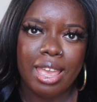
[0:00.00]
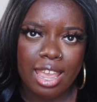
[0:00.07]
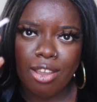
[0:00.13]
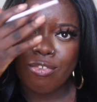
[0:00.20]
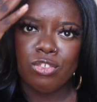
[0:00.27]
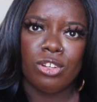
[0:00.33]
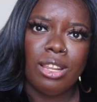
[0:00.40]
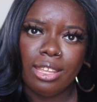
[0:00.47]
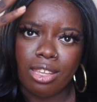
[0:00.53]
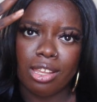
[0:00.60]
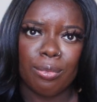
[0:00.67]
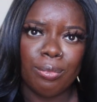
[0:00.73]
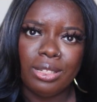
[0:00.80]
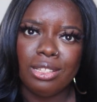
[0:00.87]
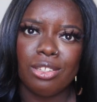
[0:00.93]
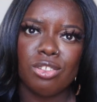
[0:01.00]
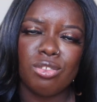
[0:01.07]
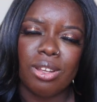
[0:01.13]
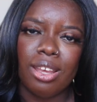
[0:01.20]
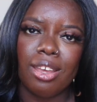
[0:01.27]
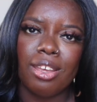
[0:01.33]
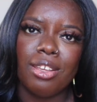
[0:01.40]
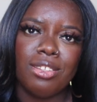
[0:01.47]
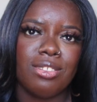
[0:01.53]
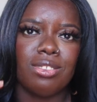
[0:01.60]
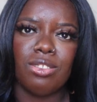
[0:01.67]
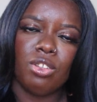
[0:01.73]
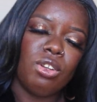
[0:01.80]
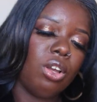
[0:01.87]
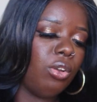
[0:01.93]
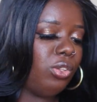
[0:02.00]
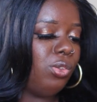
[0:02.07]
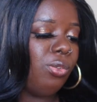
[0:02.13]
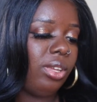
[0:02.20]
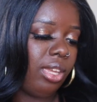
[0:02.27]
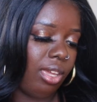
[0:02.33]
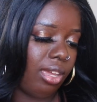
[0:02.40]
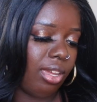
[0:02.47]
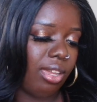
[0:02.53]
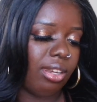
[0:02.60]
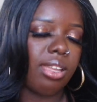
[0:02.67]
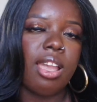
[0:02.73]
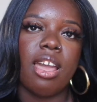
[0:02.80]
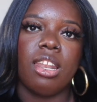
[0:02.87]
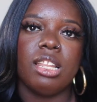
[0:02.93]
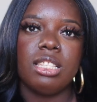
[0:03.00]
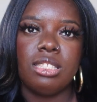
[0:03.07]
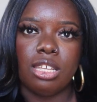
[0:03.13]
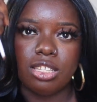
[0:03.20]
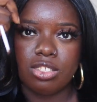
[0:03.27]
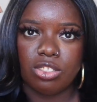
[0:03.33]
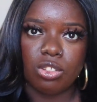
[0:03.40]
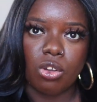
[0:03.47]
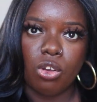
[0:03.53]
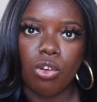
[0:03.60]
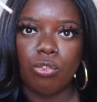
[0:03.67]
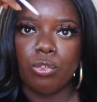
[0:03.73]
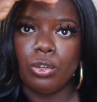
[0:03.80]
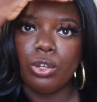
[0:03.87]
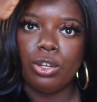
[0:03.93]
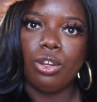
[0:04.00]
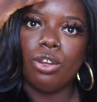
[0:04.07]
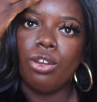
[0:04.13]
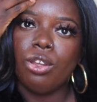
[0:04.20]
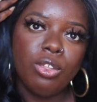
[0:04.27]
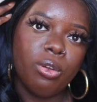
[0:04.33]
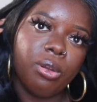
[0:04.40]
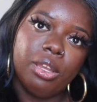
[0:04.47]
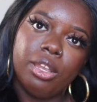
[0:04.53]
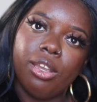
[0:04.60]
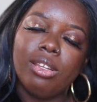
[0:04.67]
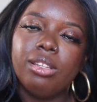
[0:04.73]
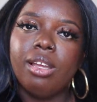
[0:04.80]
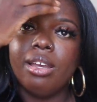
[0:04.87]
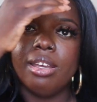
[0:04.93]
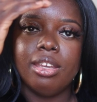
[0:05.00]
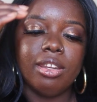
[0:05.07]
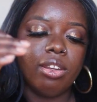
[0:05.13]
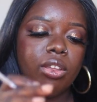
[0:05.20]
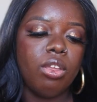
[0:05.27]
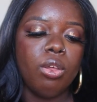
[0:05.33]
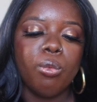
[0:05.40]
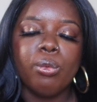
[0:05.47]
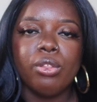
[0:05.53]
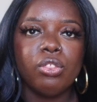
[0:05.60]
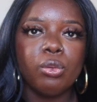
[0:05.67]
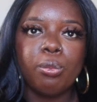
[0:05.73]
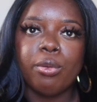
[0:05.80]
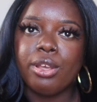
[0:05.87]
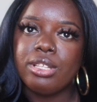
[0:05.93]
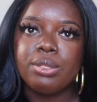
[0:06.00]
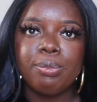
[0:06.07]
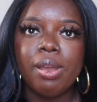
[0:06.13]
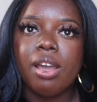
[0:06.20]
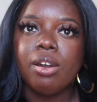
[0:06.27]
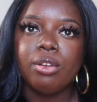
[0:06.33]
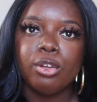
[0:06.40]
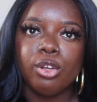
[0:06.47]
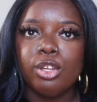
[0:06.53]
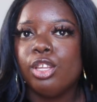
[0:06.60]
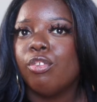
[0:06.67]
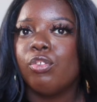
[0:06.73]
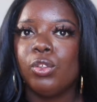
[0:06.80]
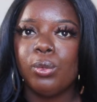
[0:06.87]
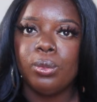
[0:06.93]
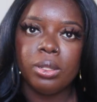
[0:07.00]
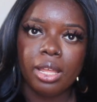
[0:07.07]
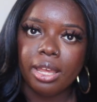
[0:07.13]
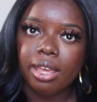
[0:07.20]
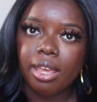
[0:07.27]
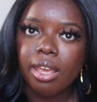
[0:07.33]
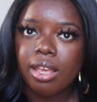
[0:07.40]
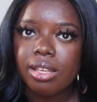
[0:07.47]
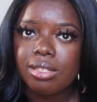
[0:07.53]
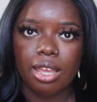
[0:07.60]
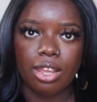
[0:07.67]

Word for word: after like it completely dries, you know, you can kind of dust over your hairline with a pressed powder if you like.